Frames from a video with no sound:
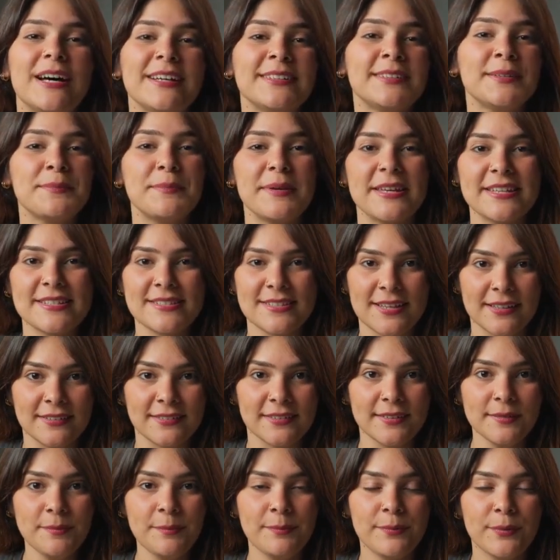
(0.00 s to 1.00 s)
database
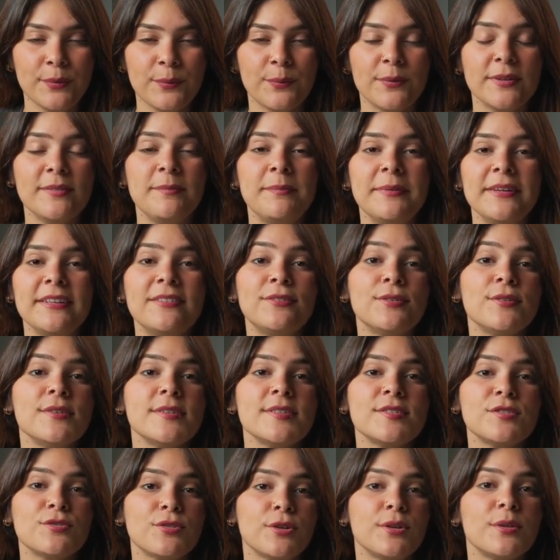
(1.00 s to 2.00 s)
setup would be to
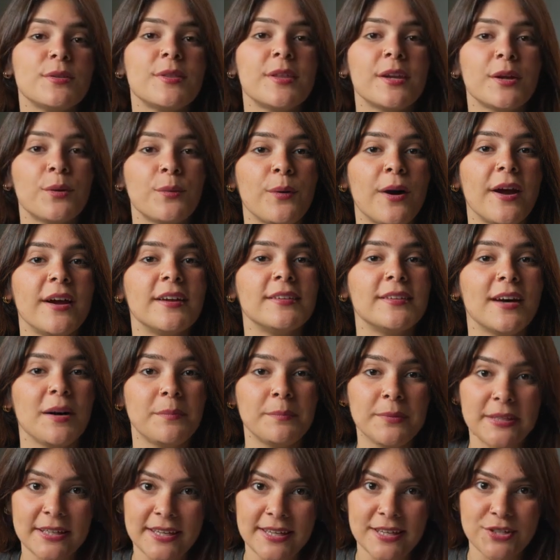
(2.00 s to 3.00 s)
install the required
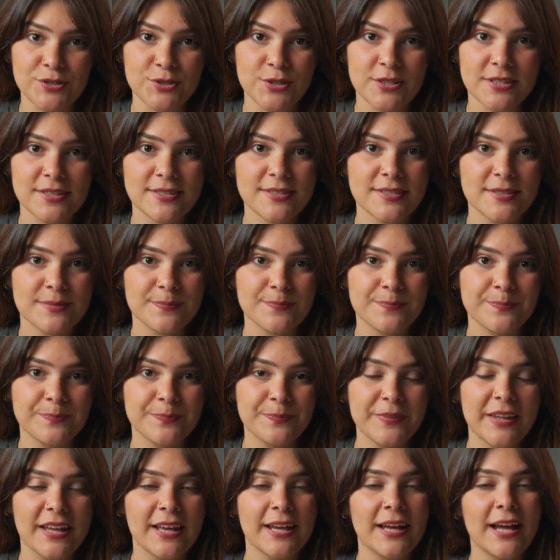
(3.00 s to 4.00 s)
applications.
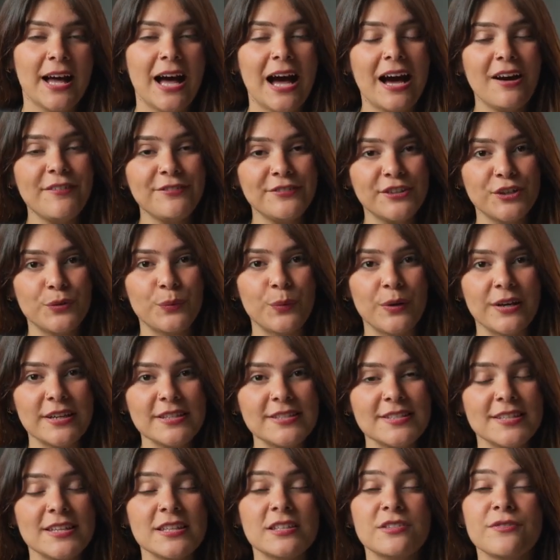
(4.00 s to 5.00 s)

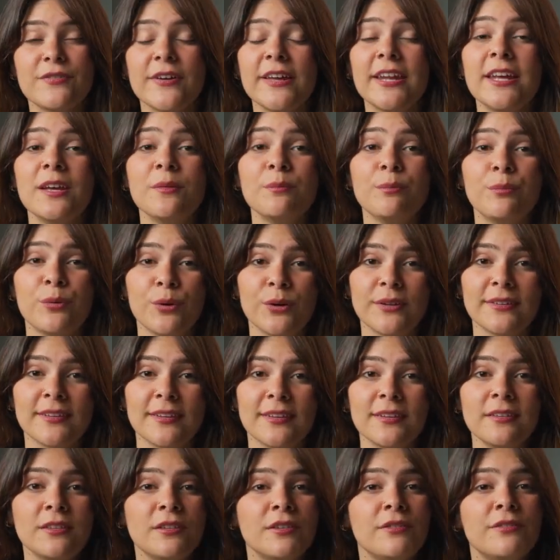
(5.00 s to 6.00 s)
Afterwards, it's very
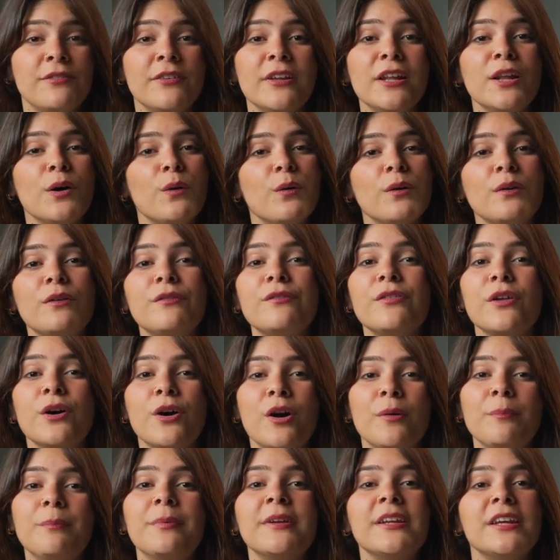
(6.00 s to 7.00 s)
important to fill all of the
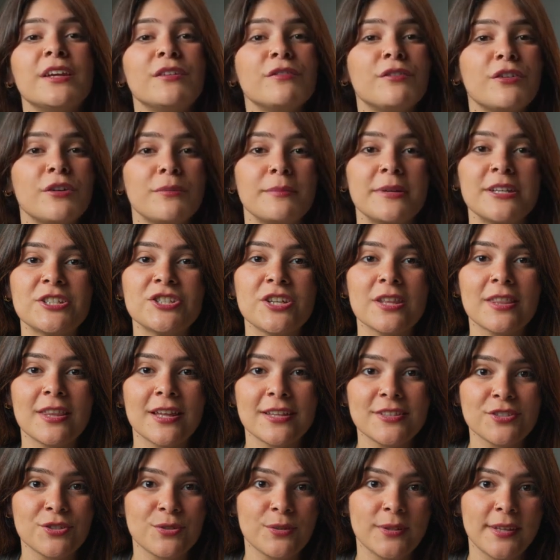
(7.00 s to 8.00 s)
company information
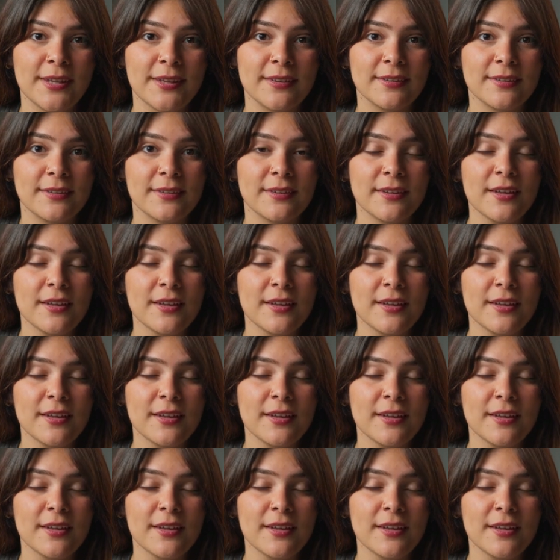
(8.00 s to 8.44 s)
that you need.